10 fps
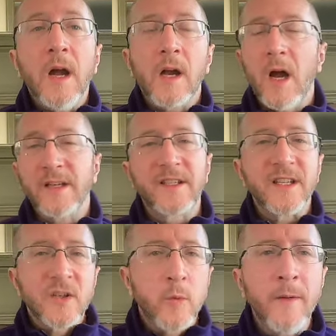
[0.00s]

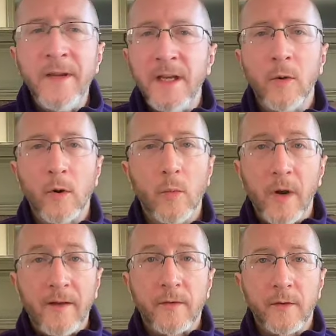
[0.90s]
constant swimming or
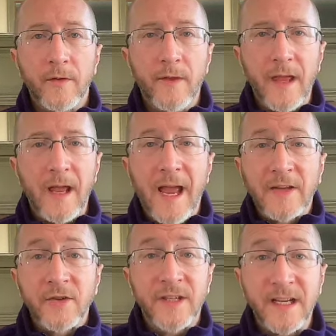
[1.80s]
whatever
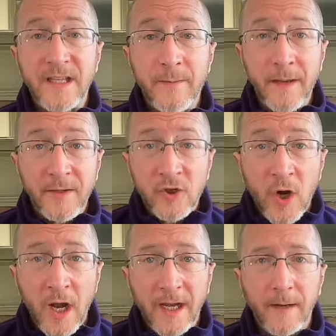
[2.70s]
exercise they may be
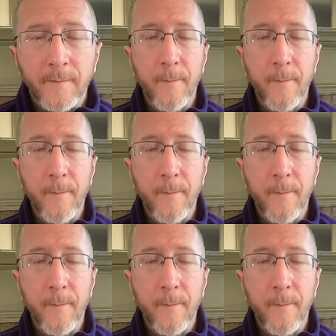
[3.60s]
trying.